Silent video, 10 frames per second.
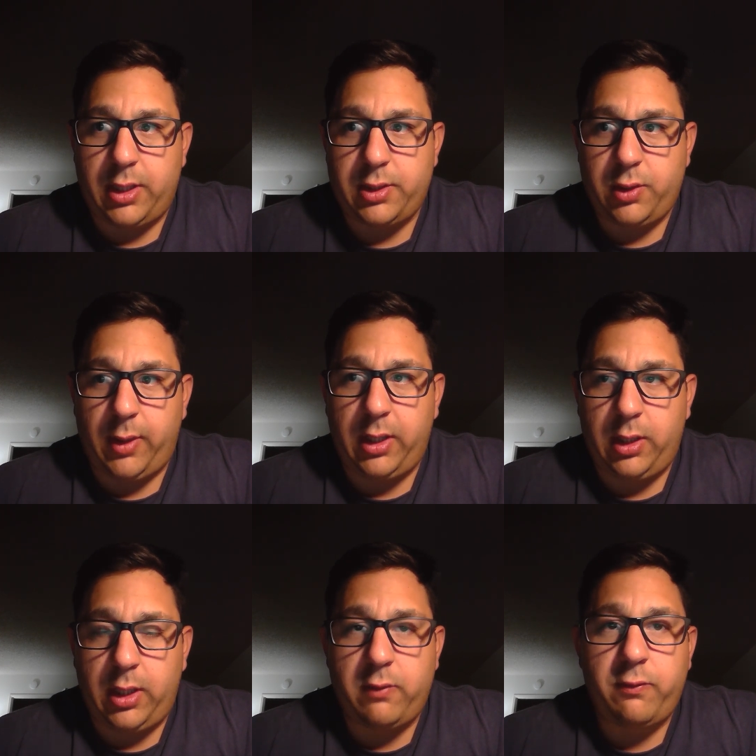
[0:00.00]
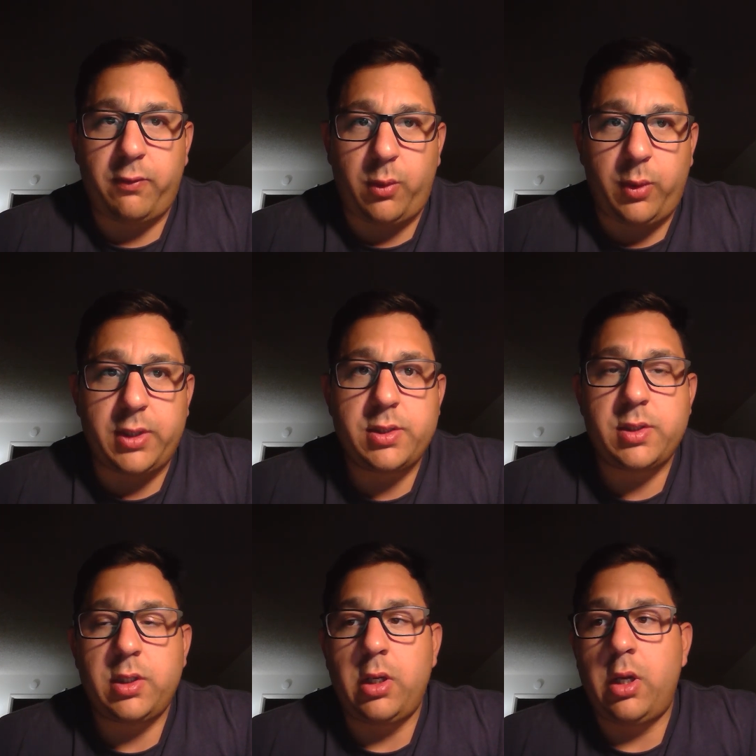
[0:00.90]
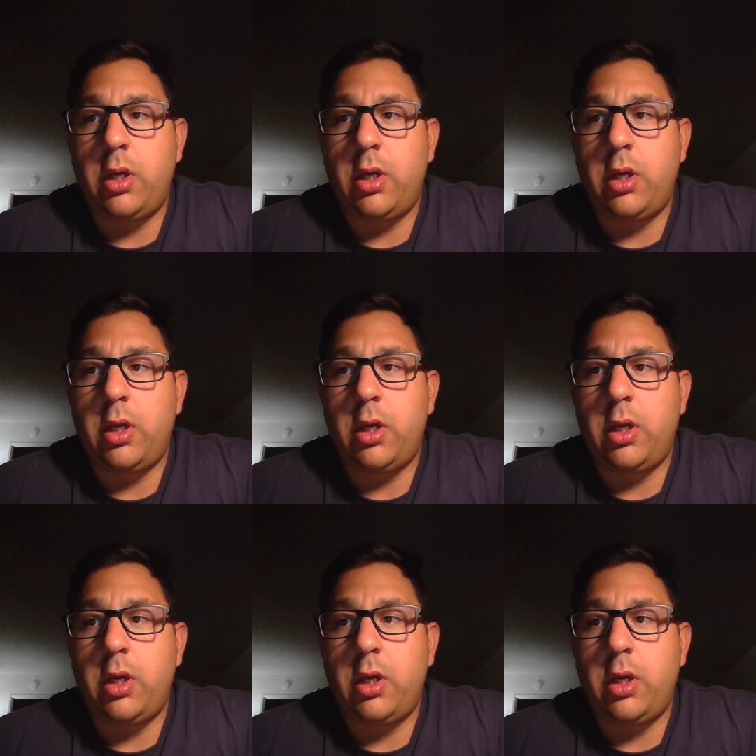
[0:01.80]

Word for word: has greatly influenced